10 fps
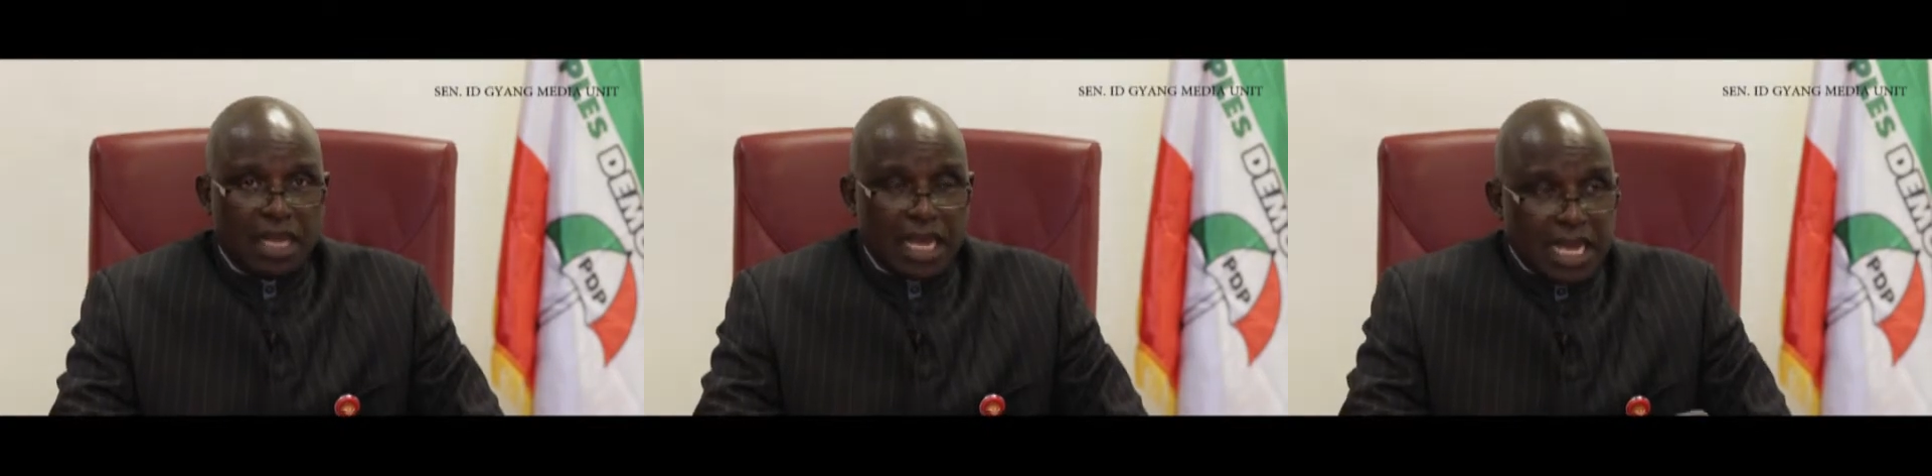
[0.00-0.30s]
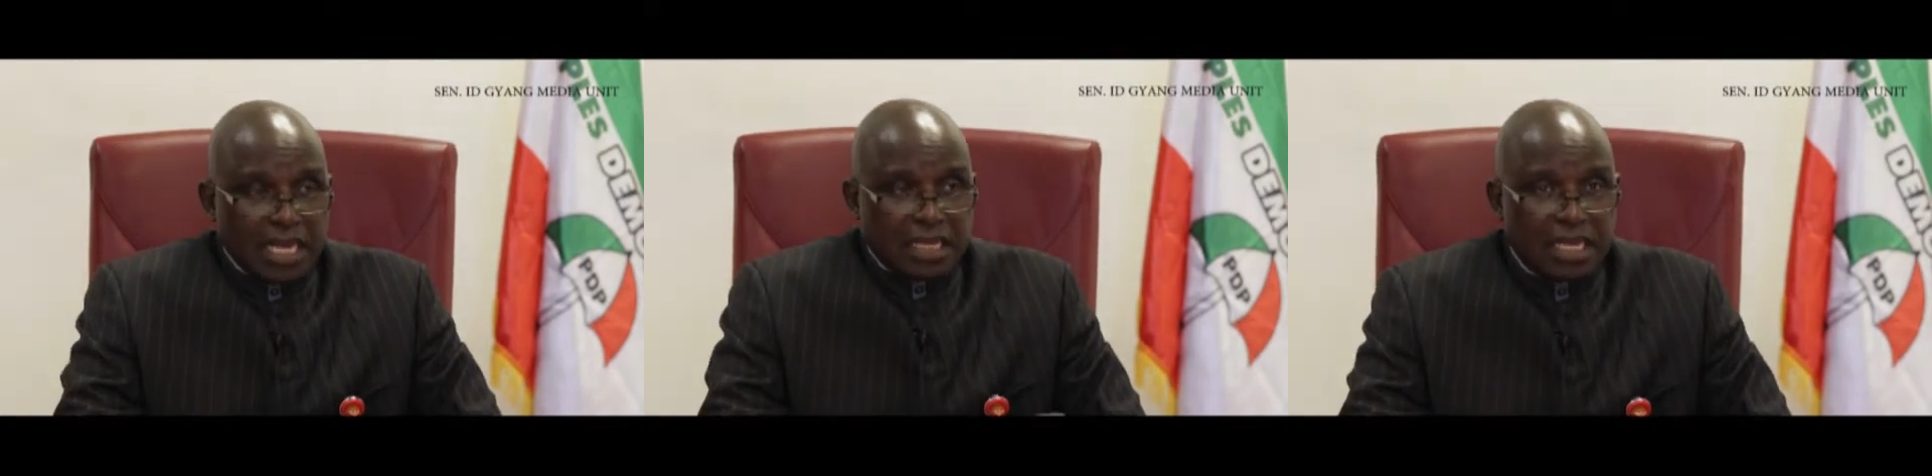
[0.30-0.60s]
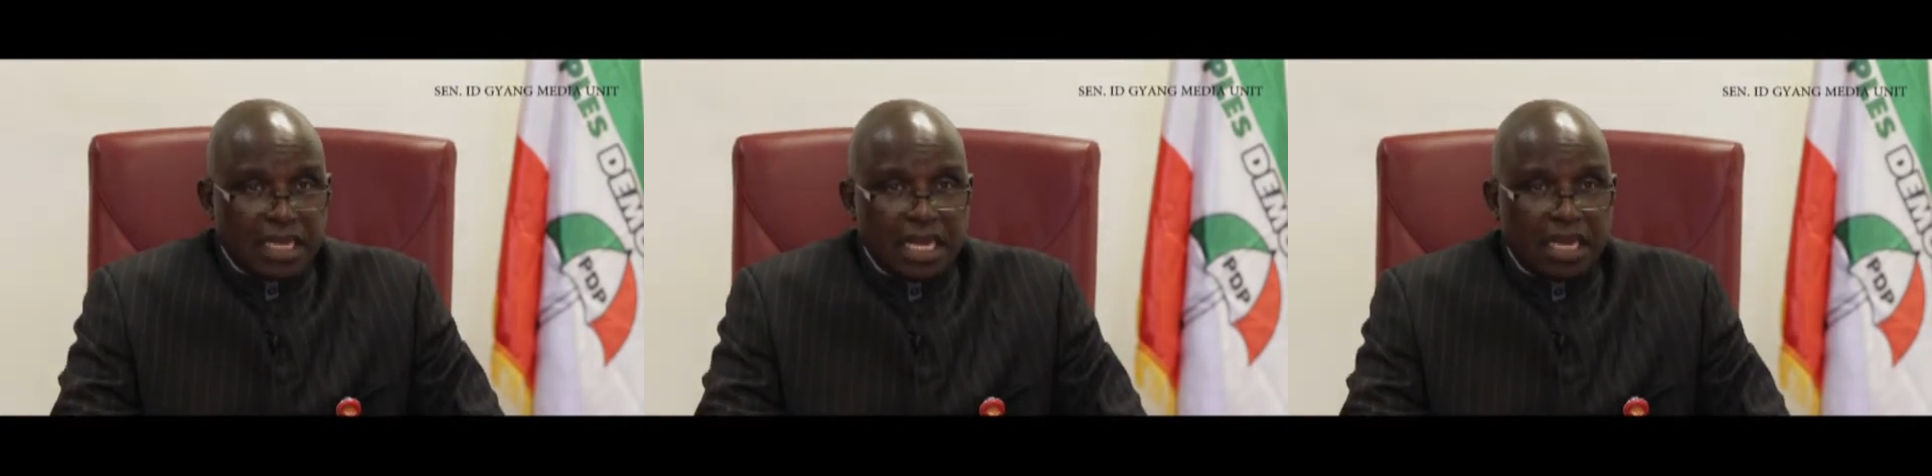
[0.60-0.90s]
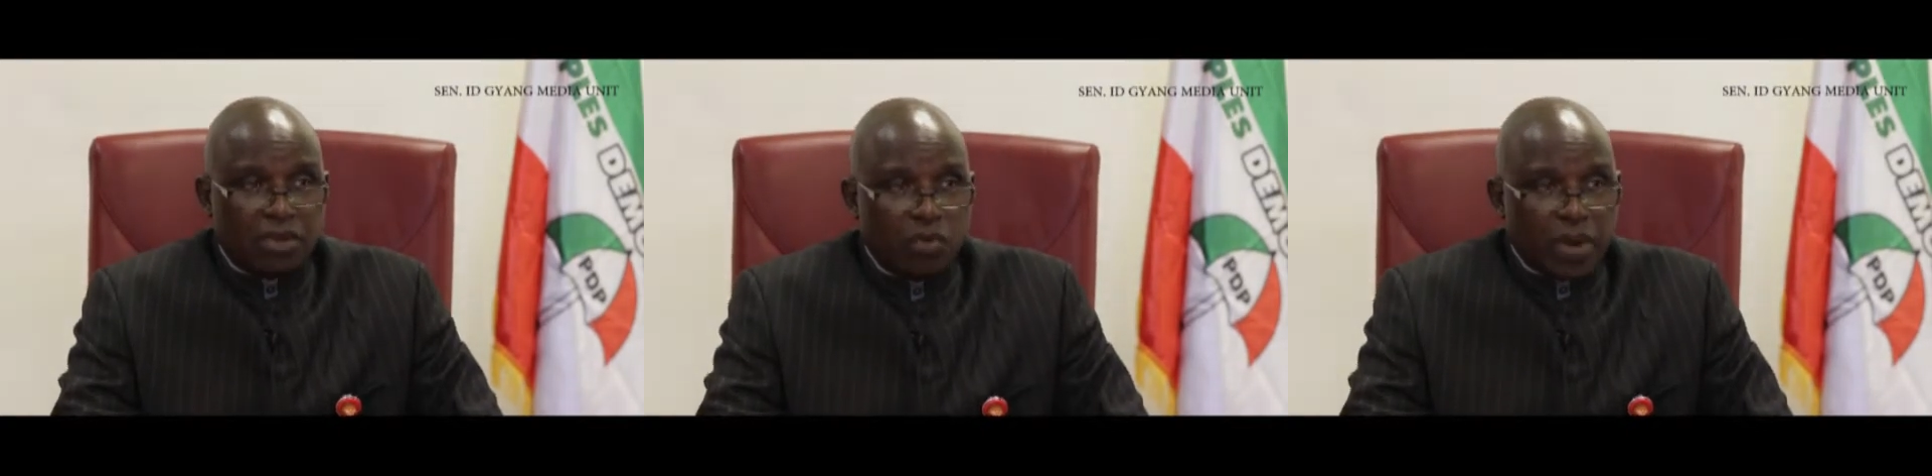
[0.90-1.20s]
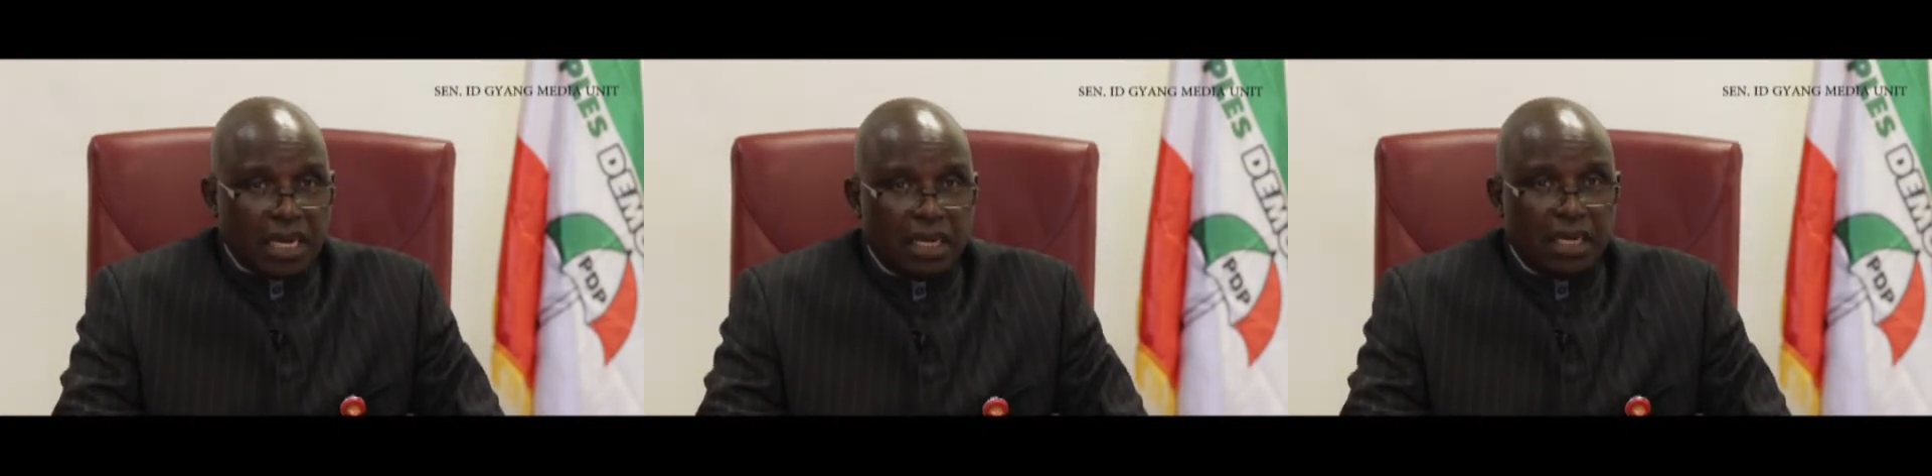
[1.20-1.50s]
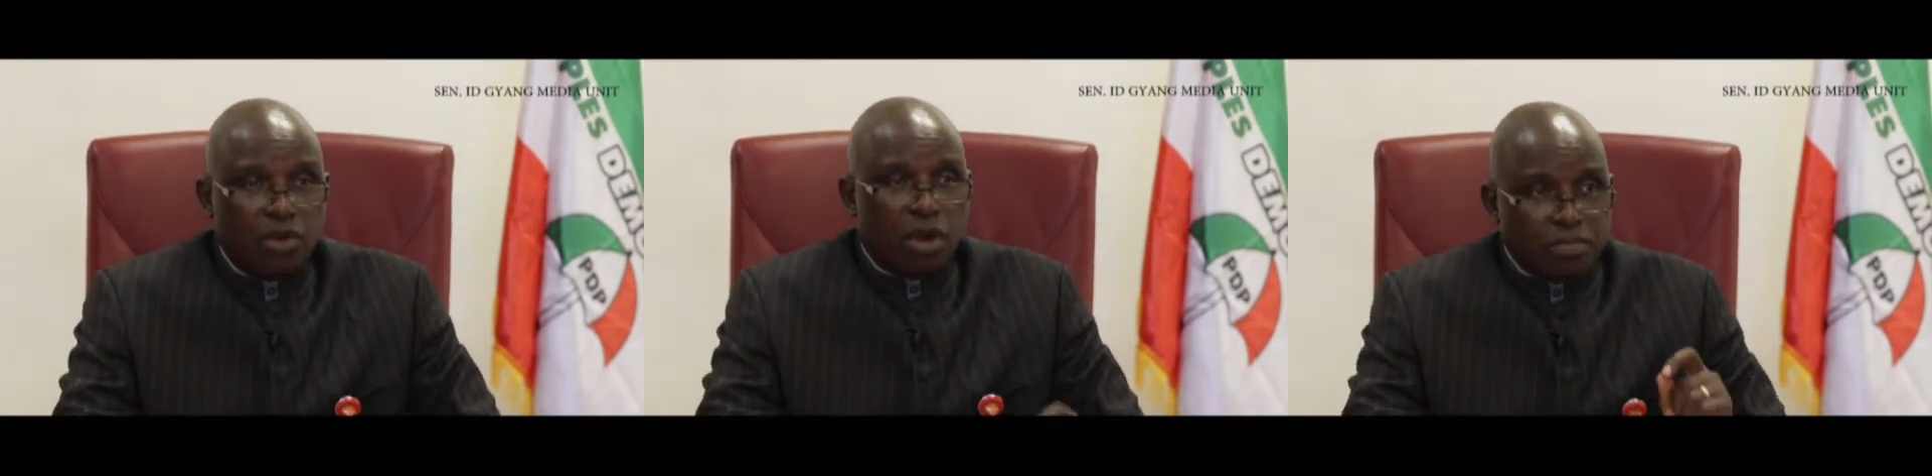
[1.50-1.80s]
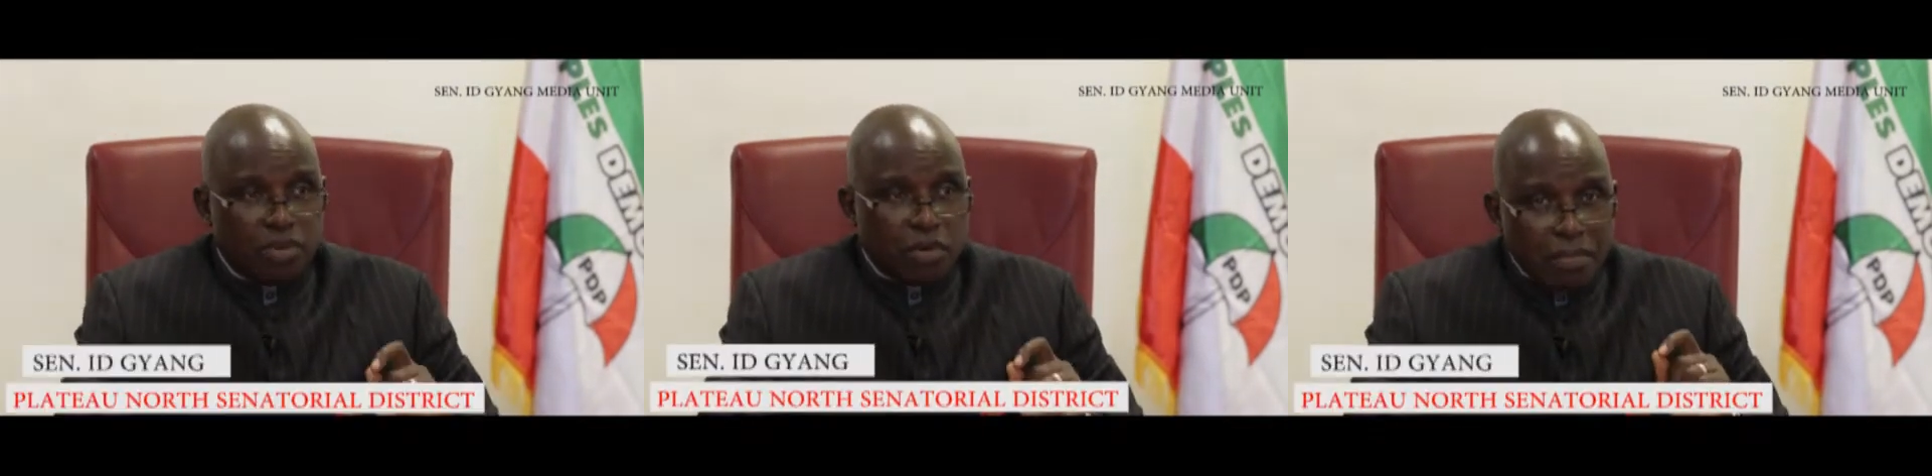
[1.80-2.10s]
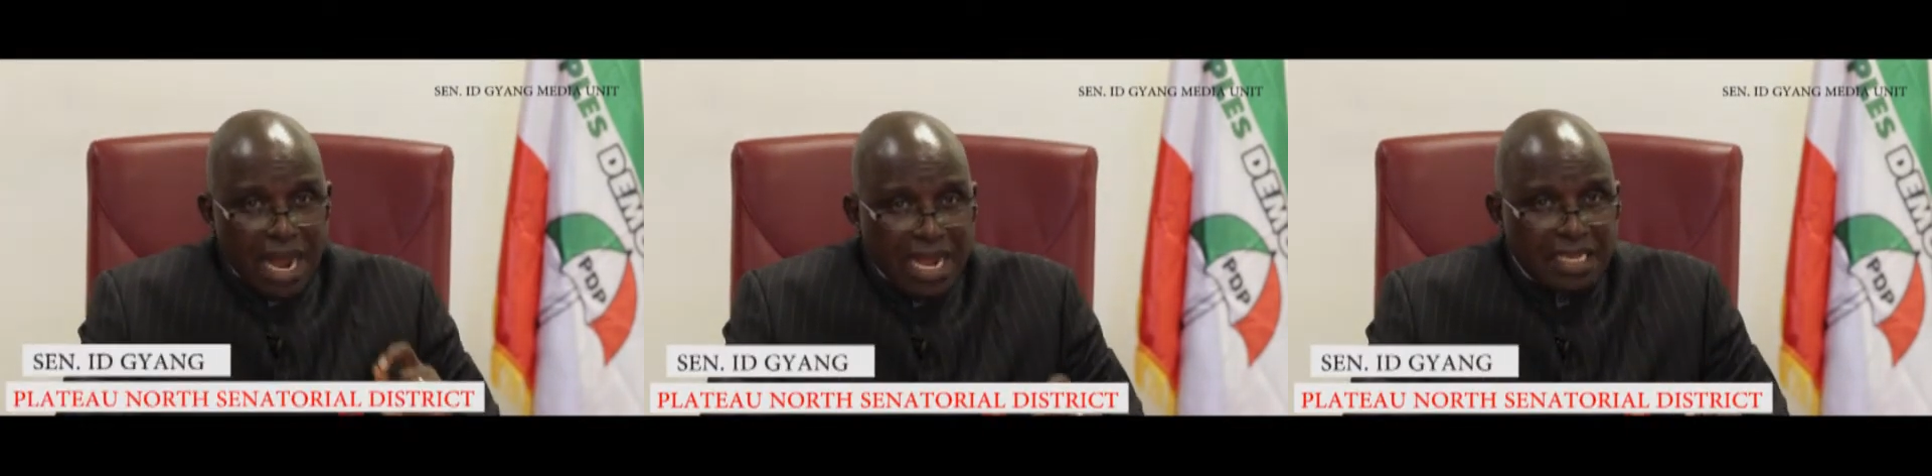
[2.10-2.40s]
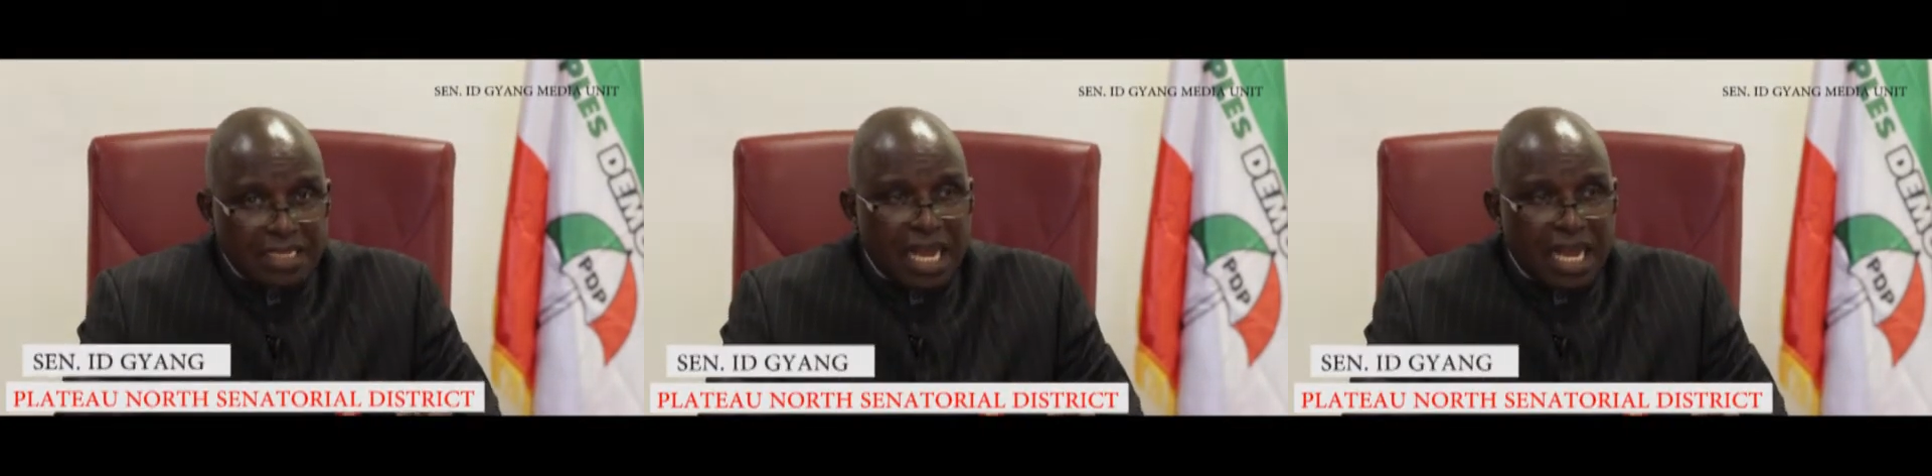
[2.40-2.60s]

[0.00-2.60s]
anything that will compromise